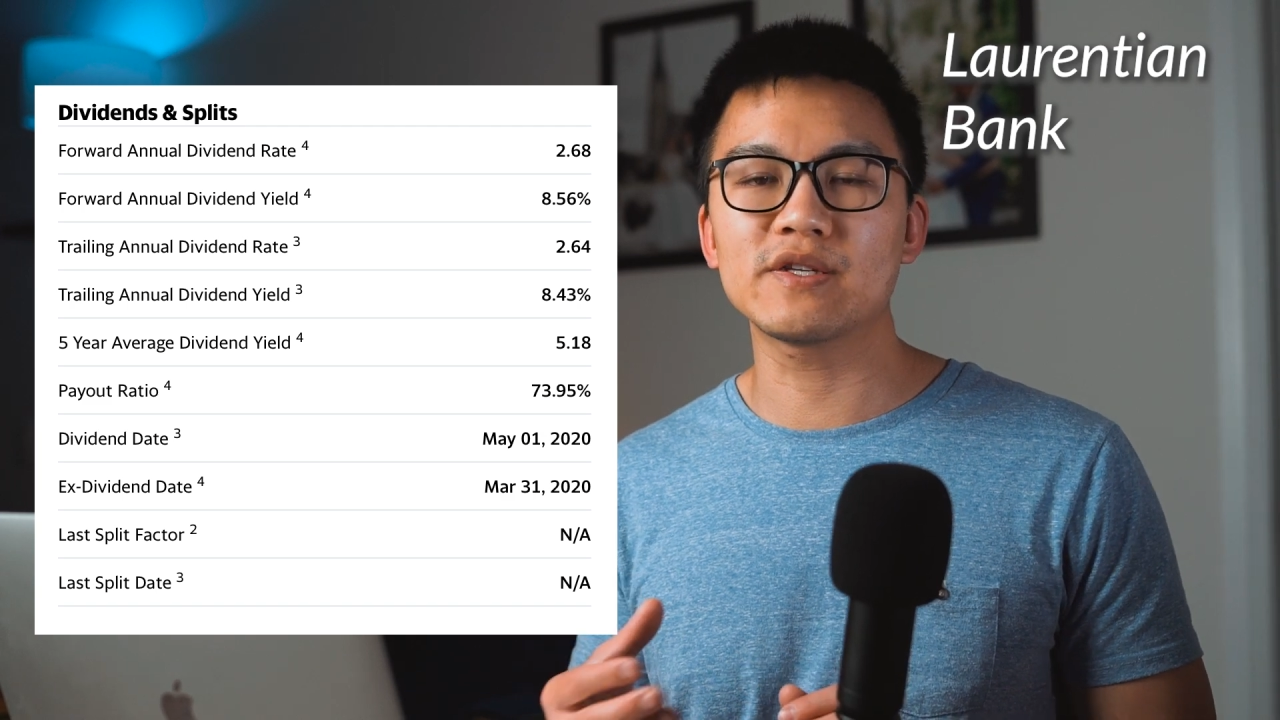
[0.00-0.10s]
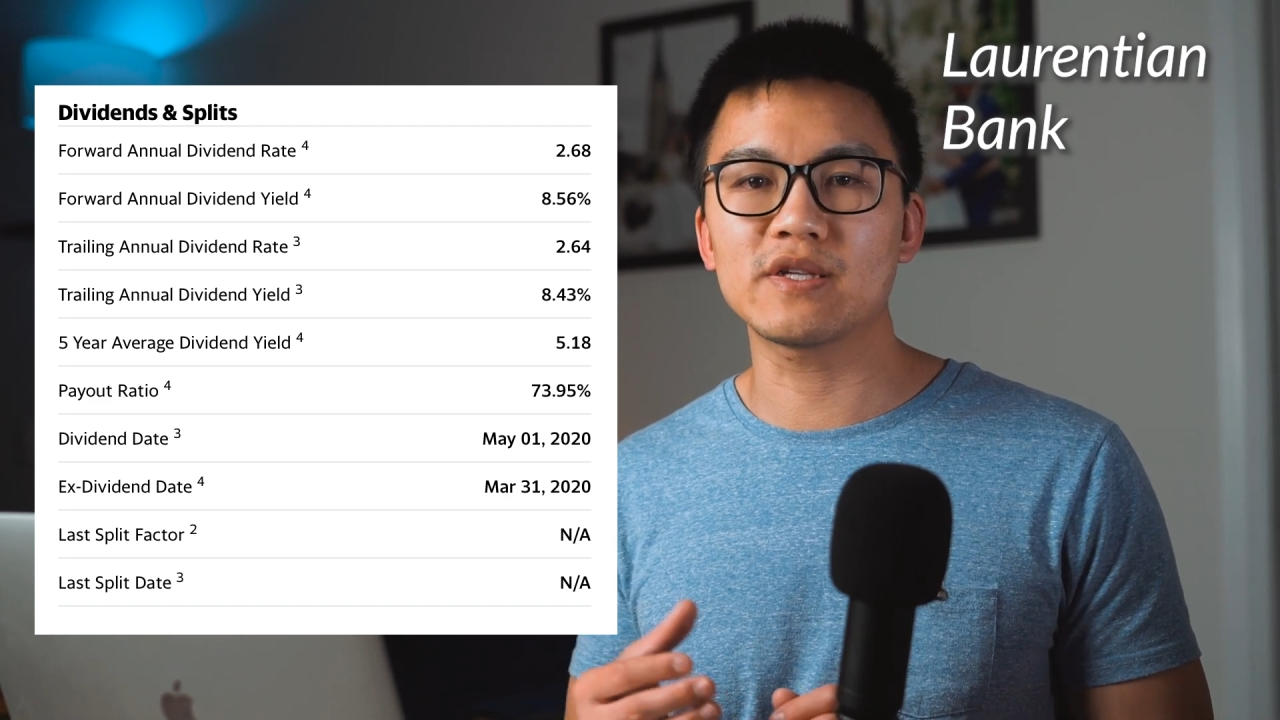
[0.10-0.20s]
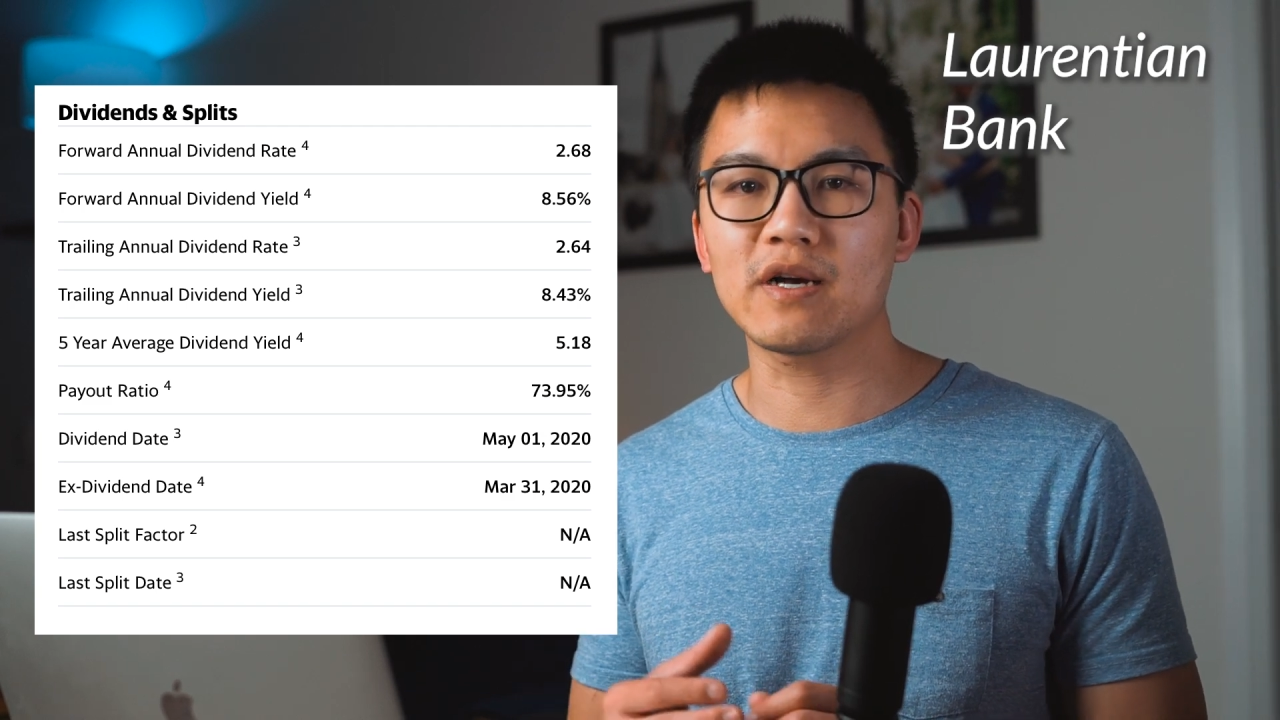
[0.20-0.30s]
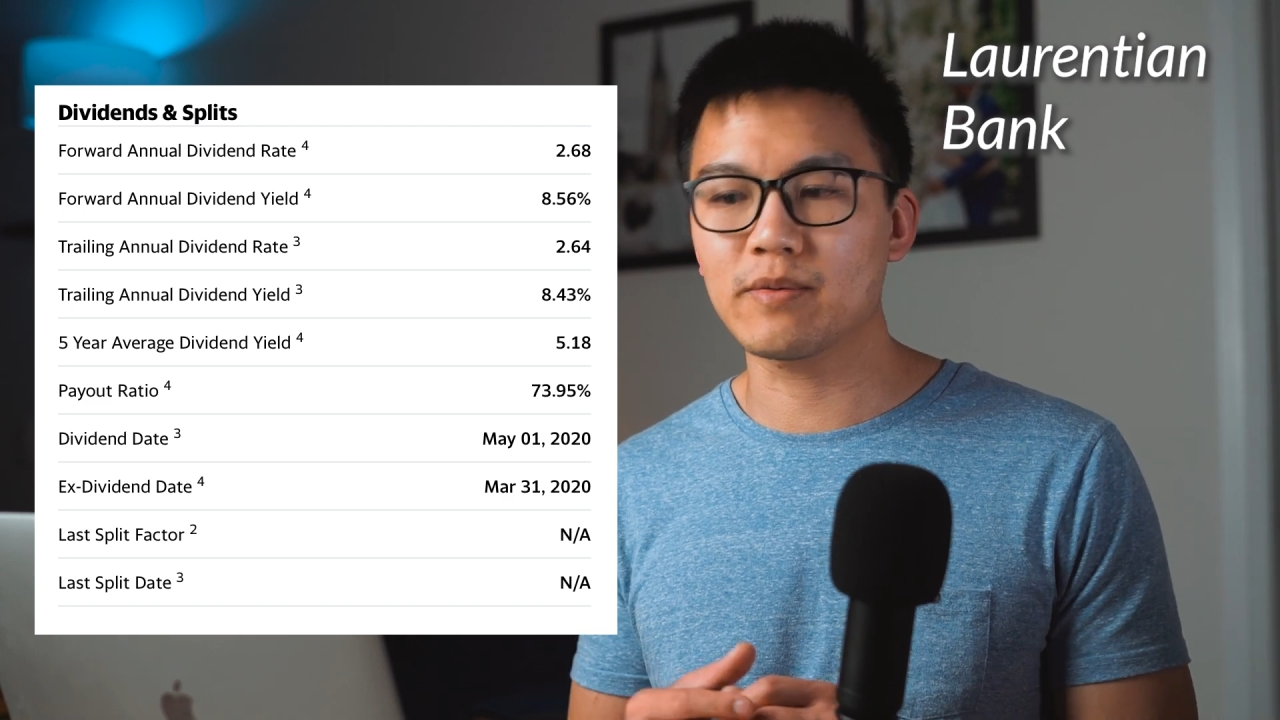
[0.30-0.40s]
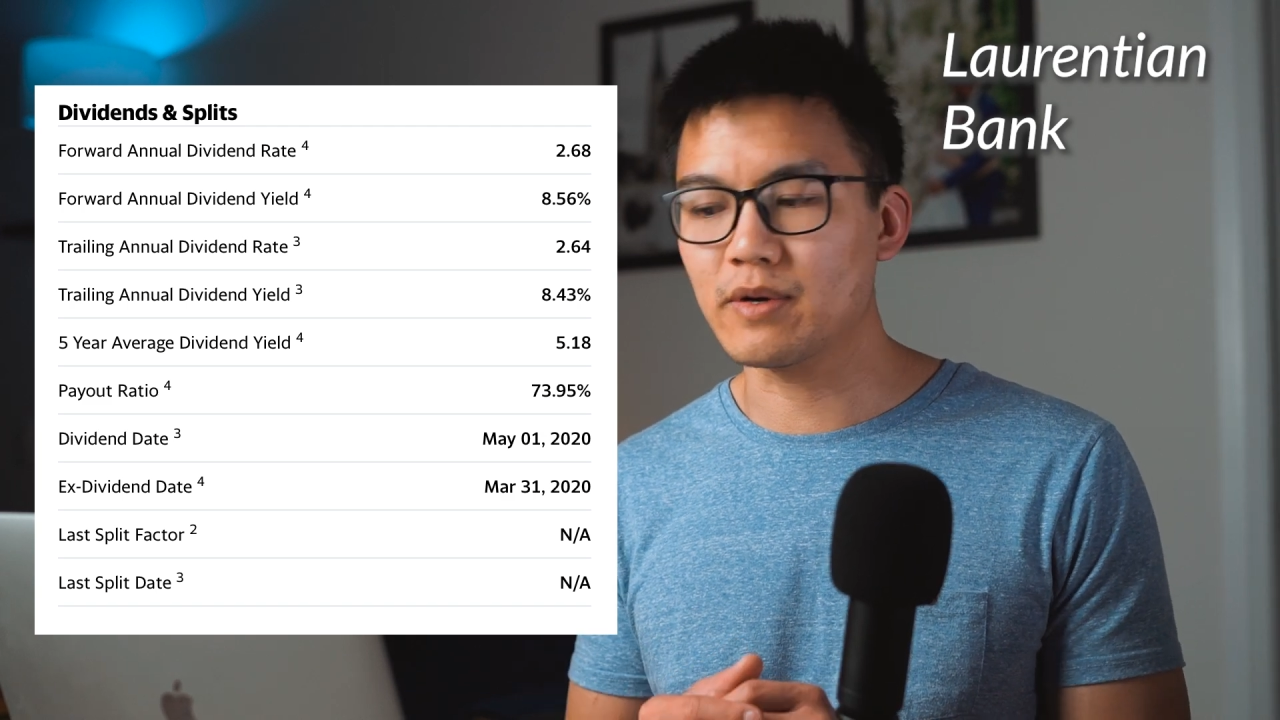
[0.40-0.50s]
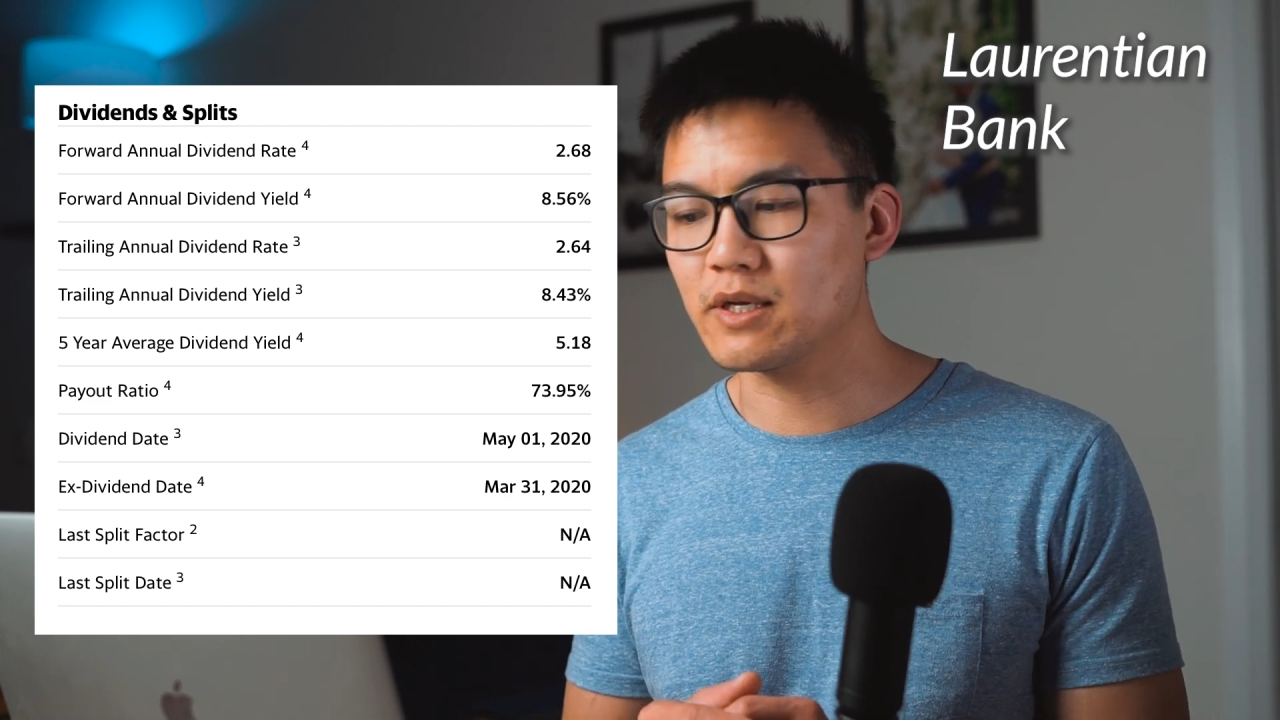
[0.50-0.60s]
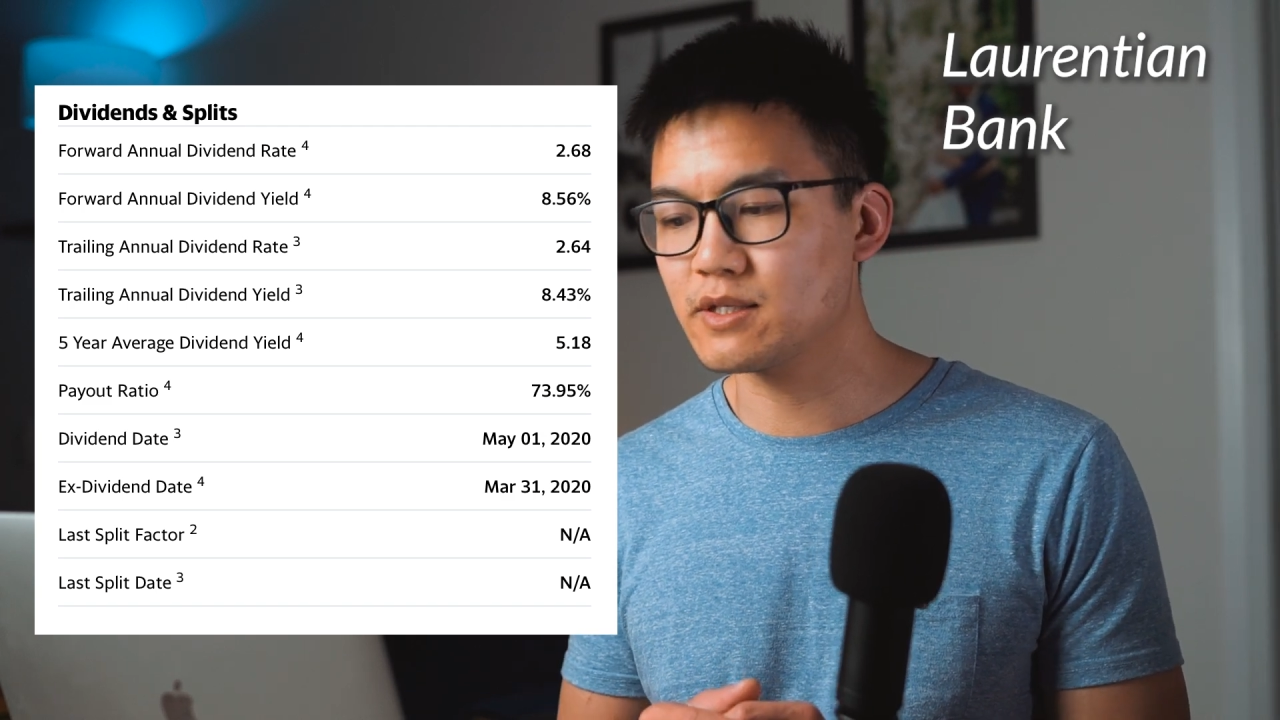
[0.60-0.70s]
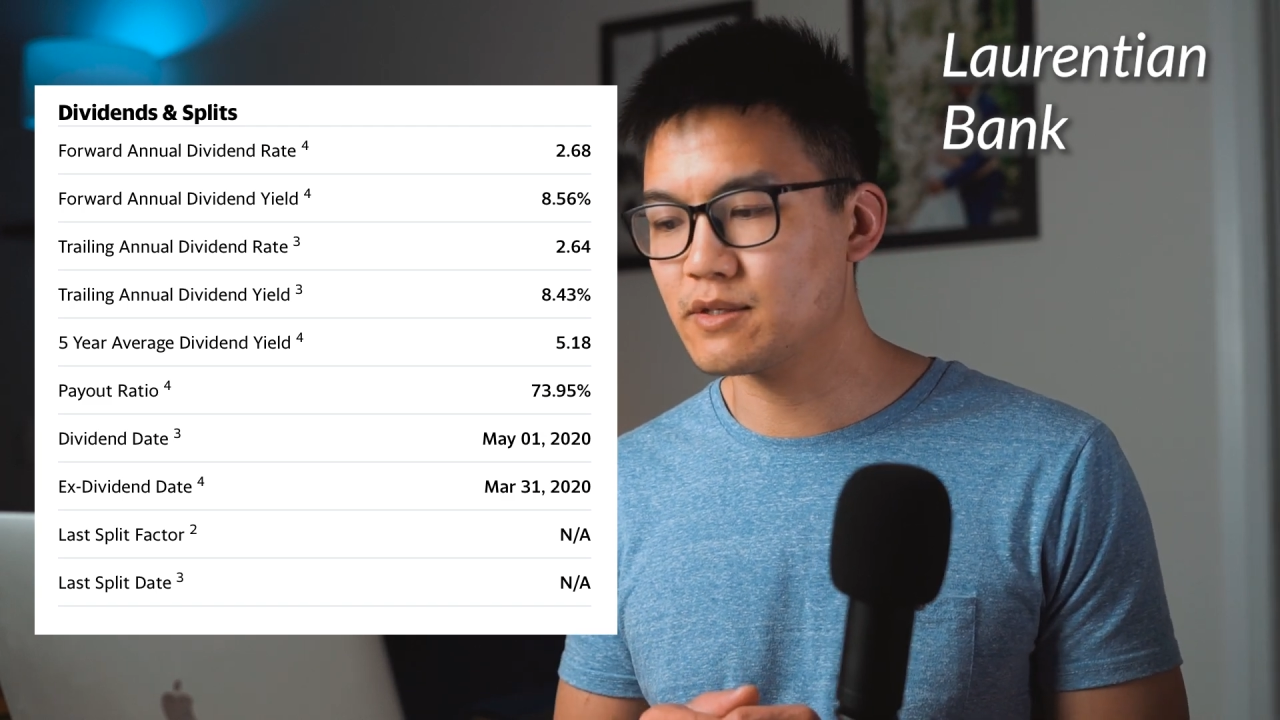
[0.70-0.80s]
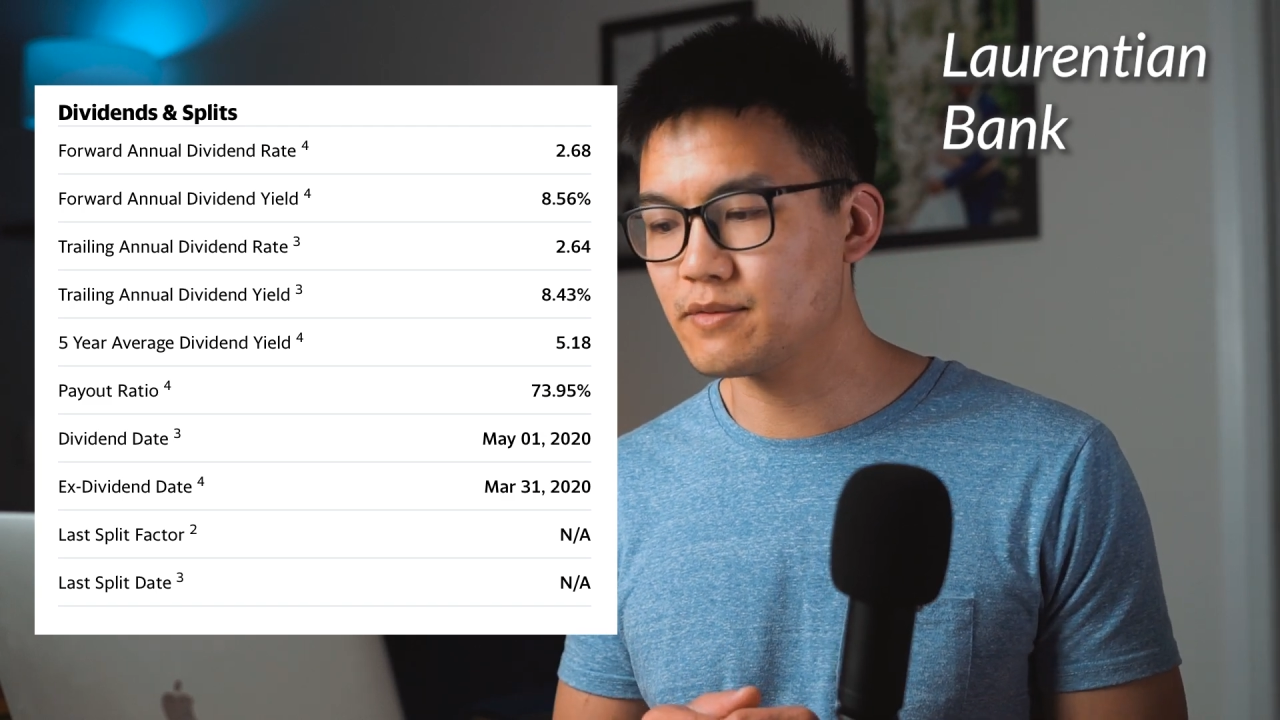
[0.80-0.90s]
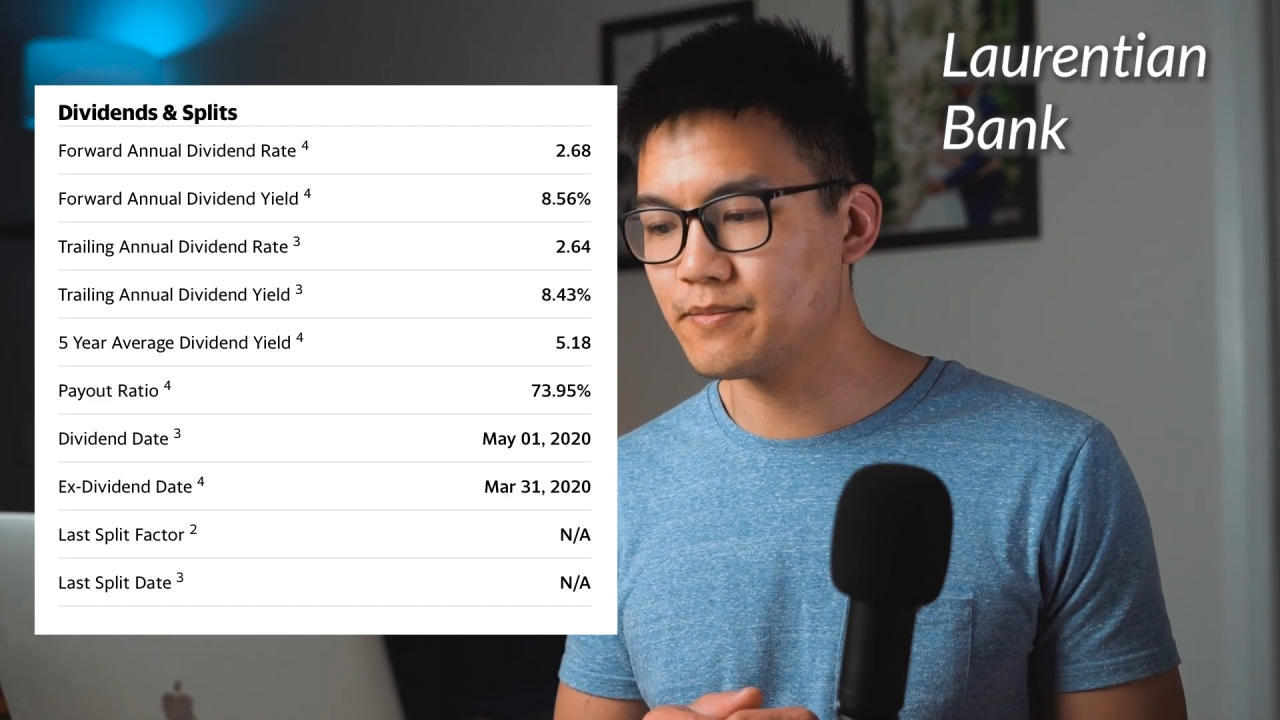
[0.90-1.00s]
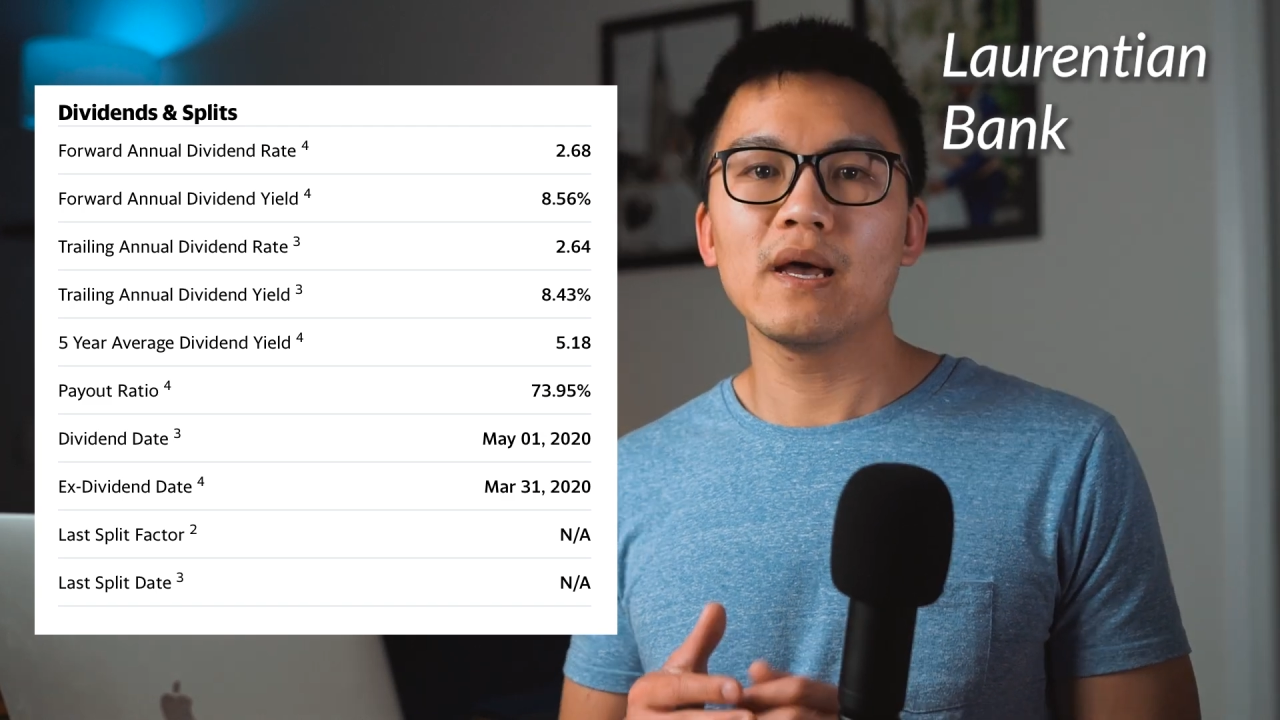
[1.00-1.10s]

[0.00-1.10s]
stock price.